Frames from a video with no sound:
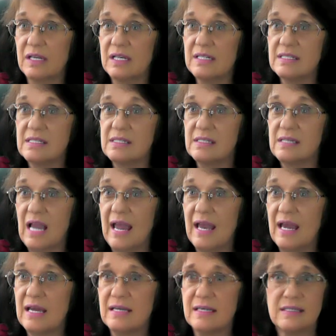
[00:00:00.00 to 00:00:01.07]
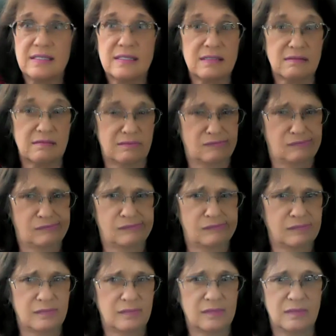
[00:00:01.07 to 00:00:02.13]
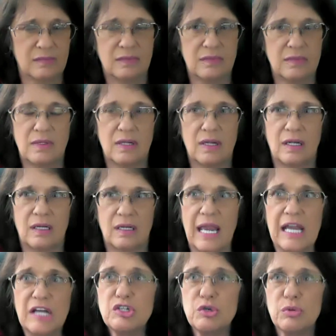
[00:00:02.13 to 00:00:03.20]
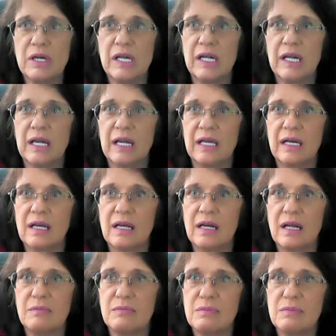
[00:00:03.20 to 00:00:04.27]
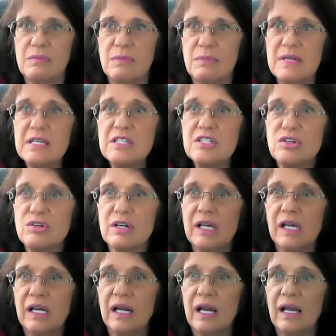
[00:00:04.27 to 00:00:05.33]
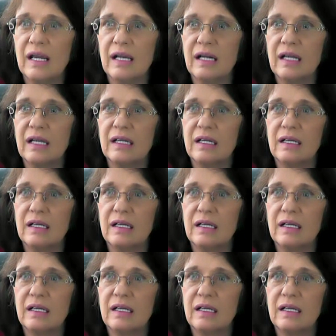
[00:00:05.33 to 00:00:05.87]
this has uh, intrigue in it and mystery in it